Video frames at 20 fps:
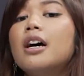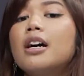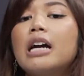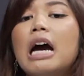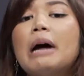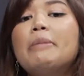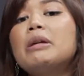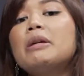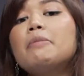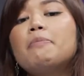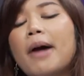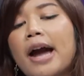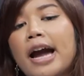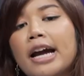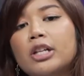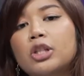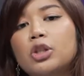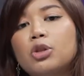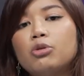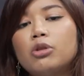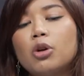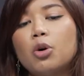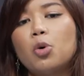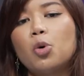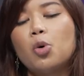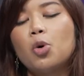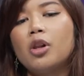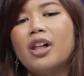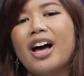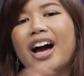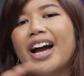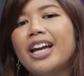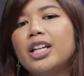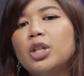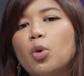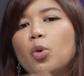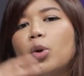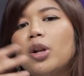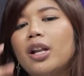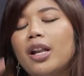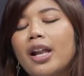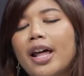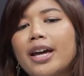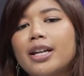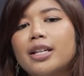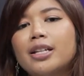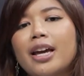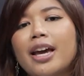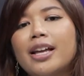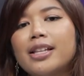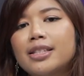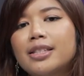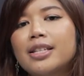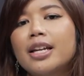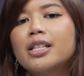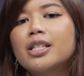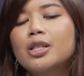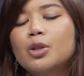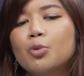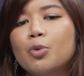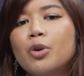coming back to the whole I don't like headsets